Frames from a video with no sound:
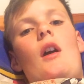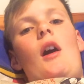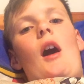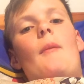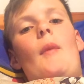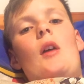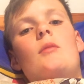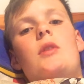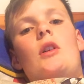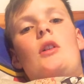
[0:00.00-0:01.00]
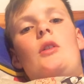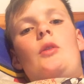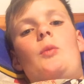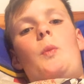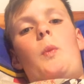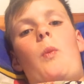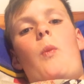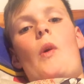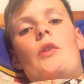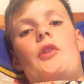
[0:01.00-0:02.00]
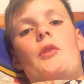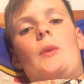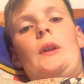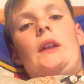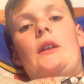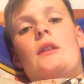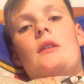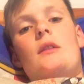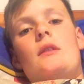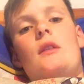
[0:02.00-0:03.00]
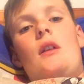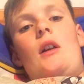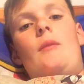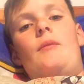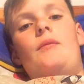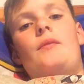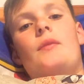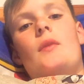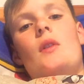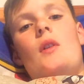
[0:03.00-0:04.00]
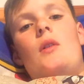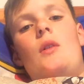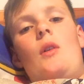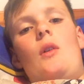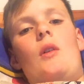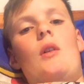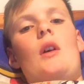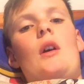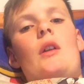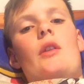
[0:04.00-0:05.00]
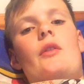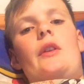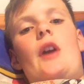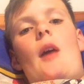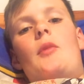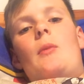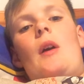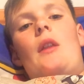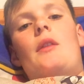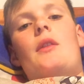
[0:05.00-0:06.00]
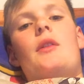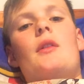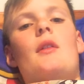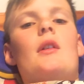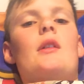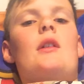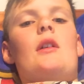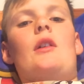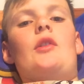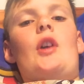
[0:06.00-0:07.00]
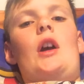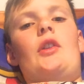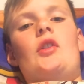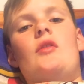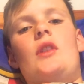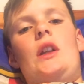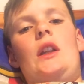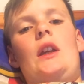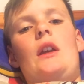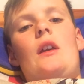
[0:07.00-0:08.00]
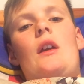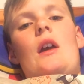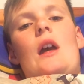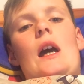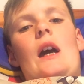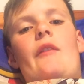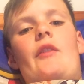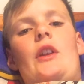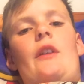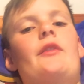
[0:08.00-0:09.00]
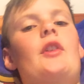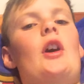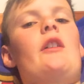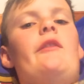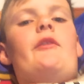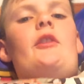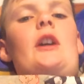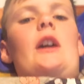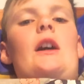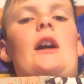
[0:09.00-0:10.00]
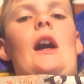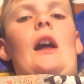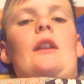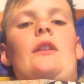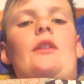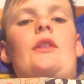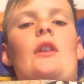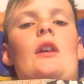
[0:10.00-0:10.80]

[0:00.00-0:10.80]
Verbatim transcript: um, upload once a week um, or three times a month because I don't really have enough time for it and